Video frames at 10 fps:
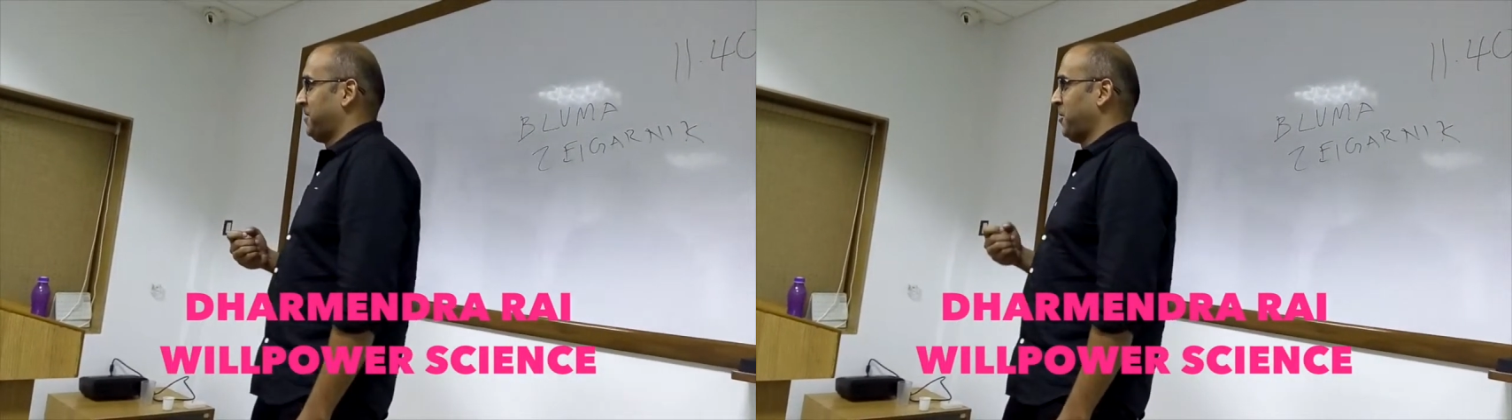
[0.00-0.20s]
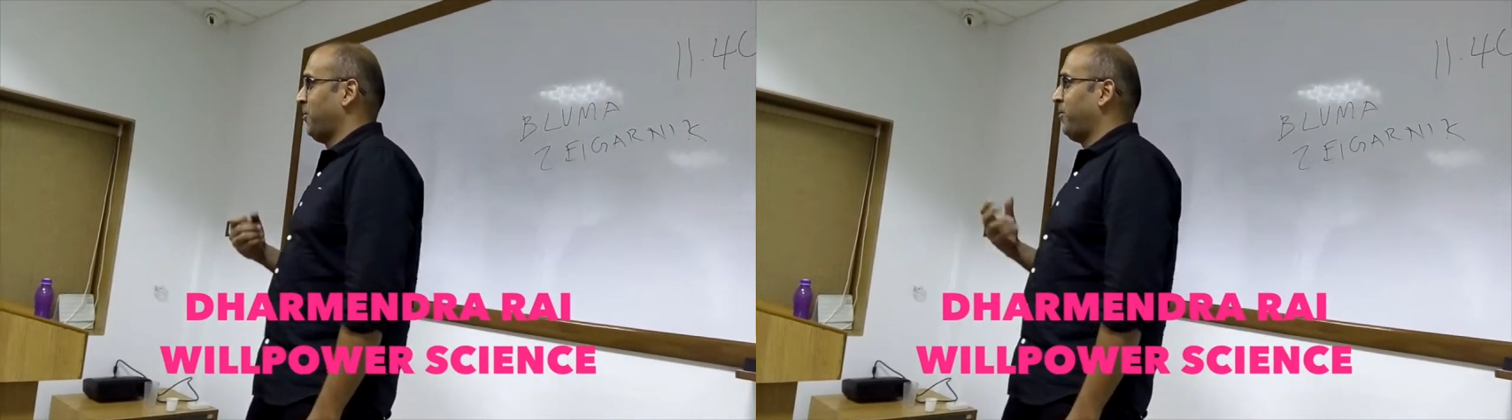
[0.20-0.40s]

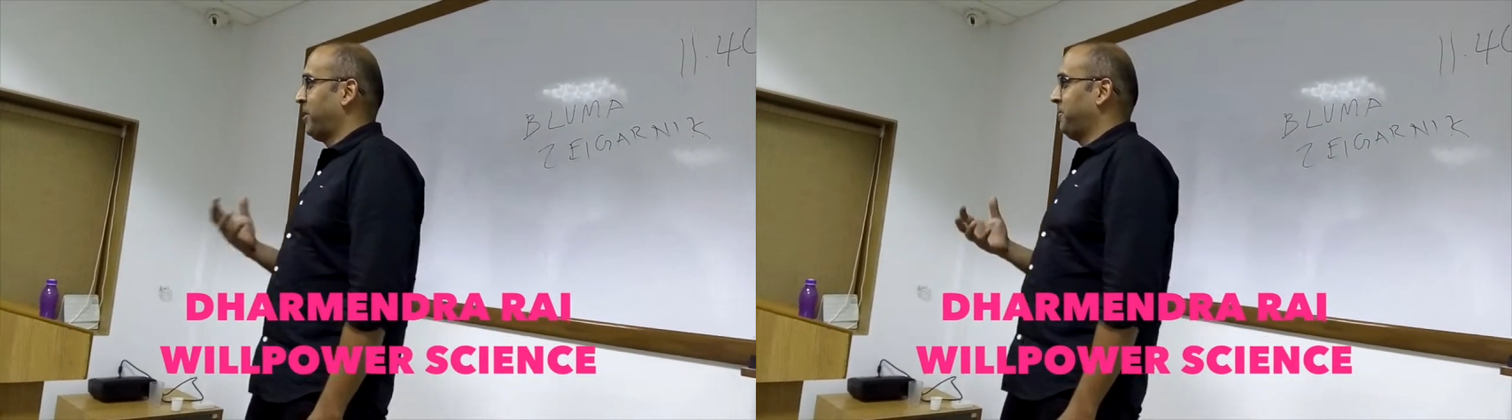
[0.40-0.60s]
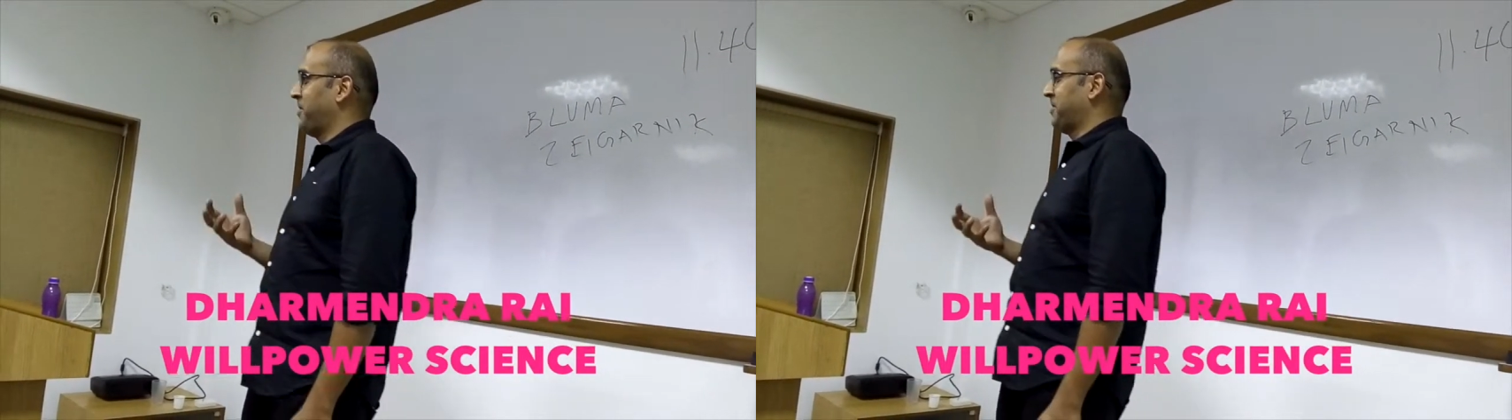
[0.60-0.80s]
So
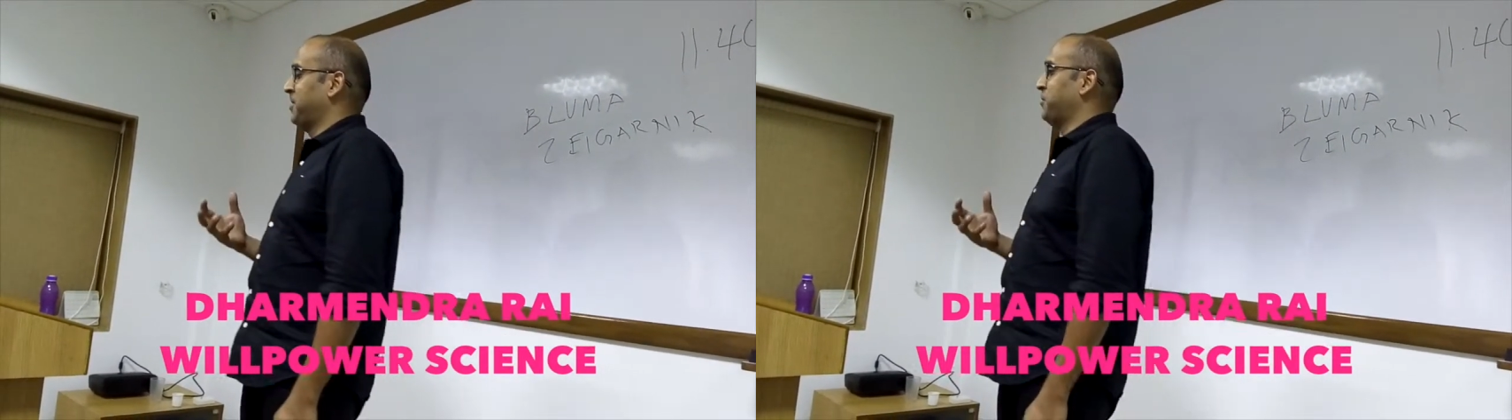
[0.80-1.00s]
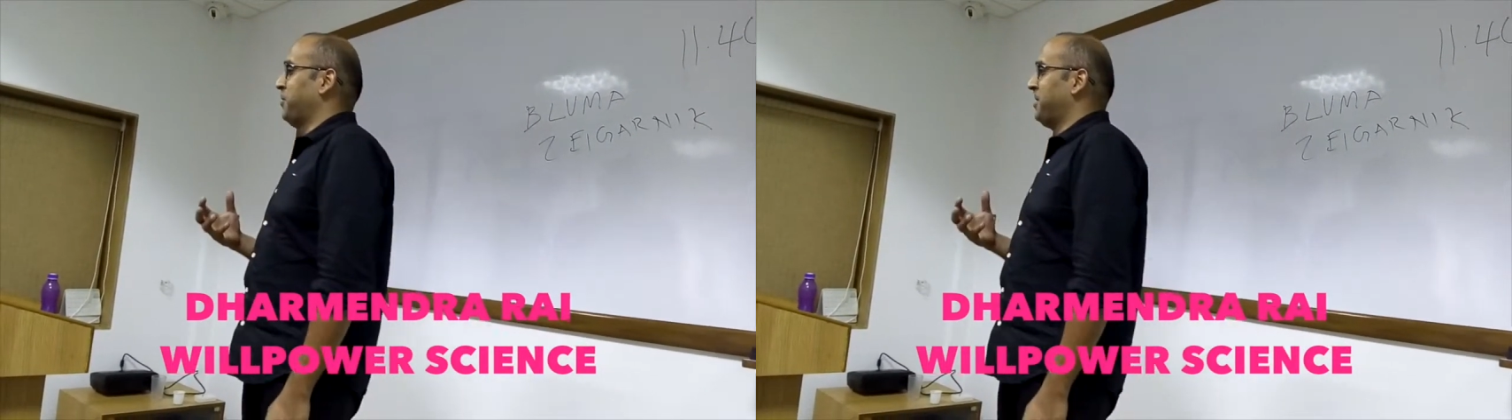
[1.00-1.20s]
one of the
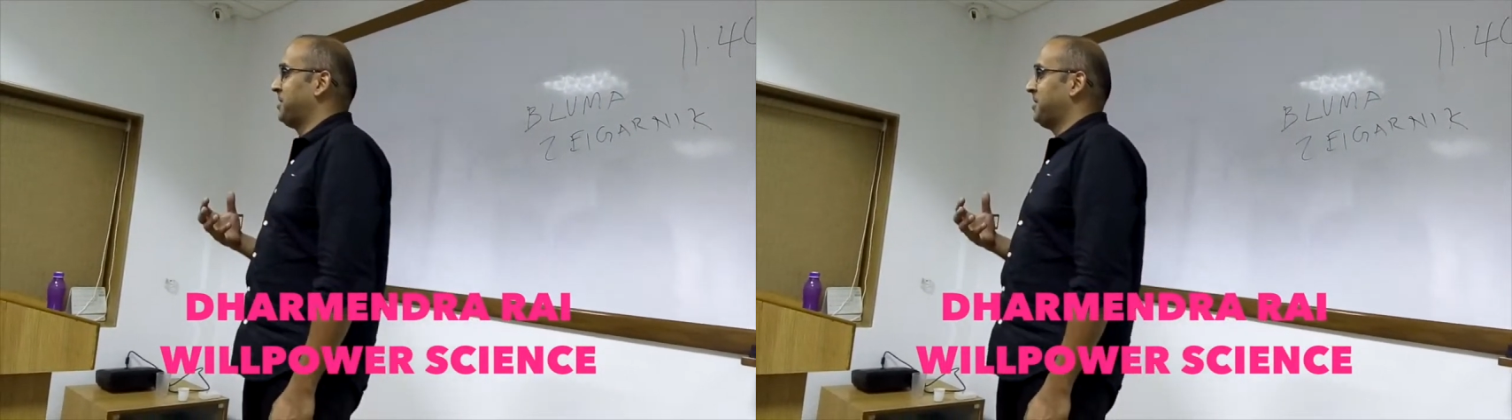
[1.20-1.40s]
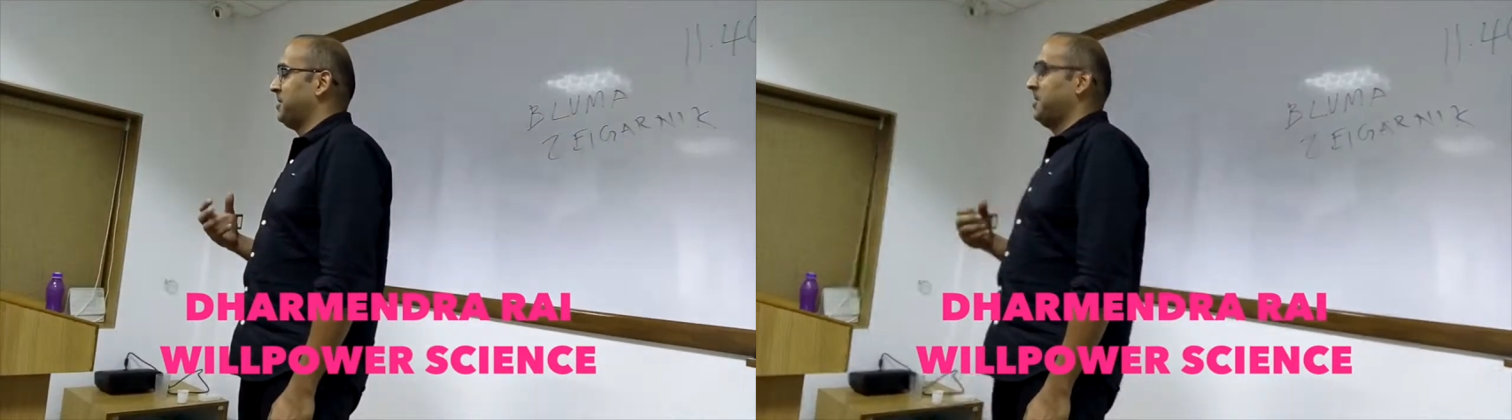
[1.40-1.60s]
research was,